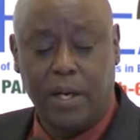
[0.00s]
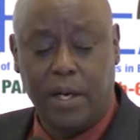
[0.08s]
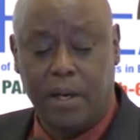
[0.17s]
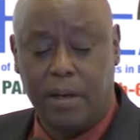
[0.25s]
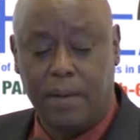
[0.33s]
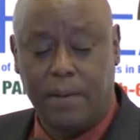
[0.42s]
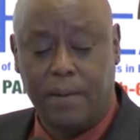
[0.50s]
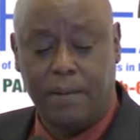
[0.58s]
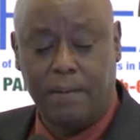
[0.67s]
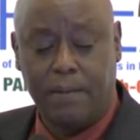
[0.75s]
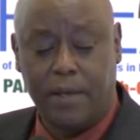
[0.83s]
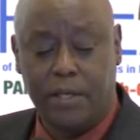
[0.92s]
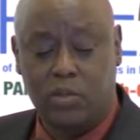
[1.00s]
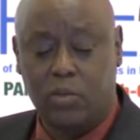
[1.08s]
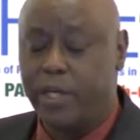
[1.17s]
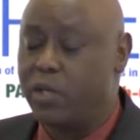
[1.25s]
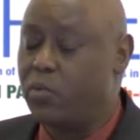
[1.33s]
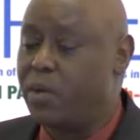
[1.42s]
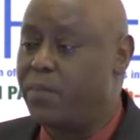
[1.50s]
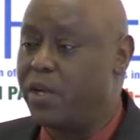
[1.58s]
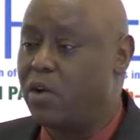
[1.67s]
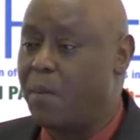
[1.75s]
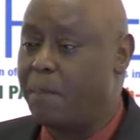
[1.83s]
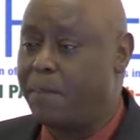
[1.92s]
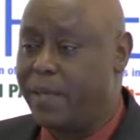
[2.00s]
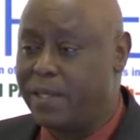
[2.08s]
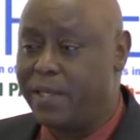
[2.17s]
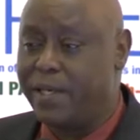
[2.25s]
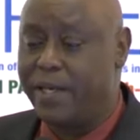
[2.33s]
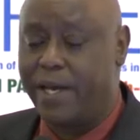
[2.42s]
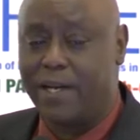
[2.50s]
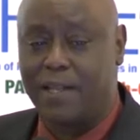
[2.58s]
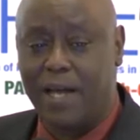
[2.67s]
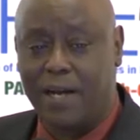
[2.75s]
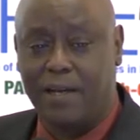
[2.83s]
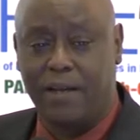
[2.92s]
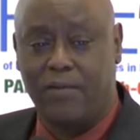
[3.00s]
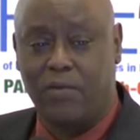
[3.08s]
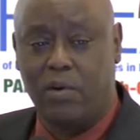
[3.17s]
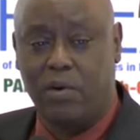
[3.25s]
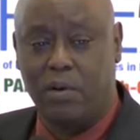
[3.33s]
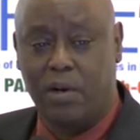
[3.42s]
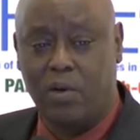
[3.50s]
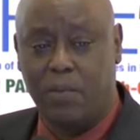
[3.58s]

So it would be completely at that level,